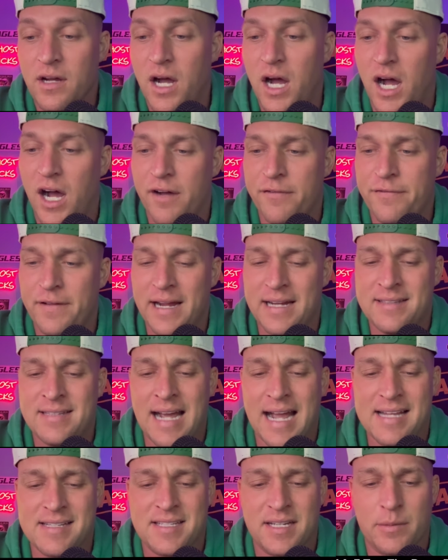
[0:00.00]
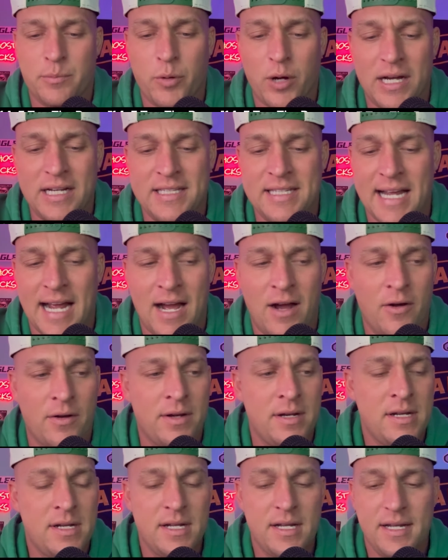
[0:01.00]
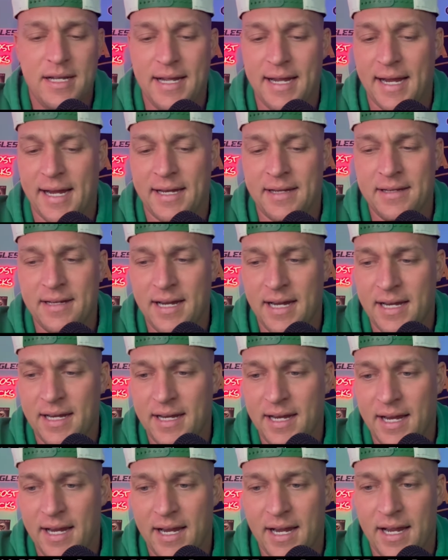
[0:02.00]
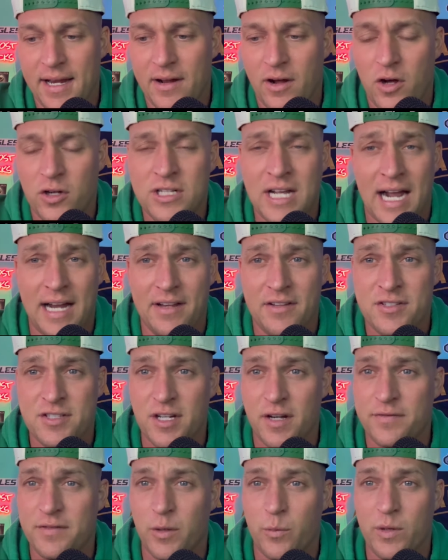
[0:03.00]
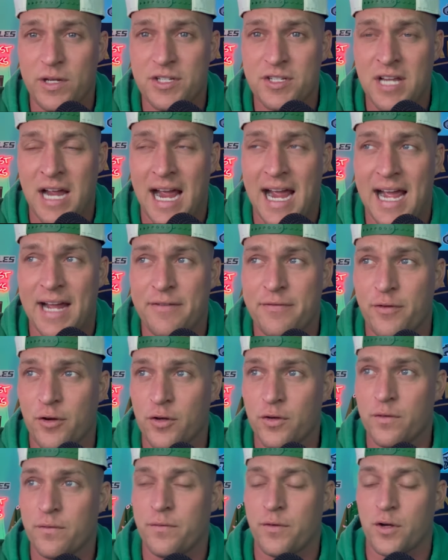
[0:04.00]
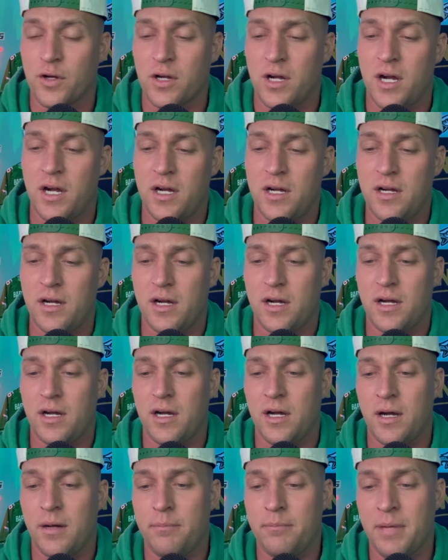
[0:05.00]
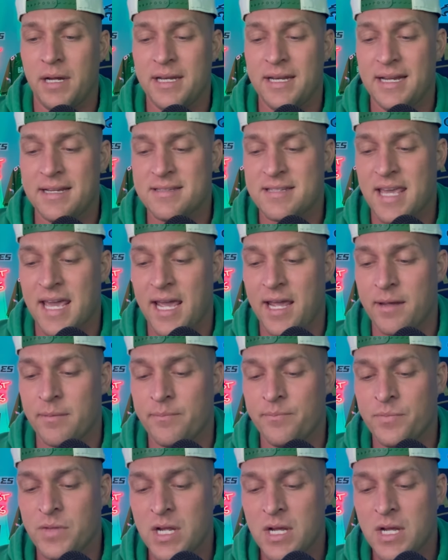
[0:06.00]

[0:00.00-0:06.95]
Fantastic breakdown in all kind of stuff that we just had for Monday's game.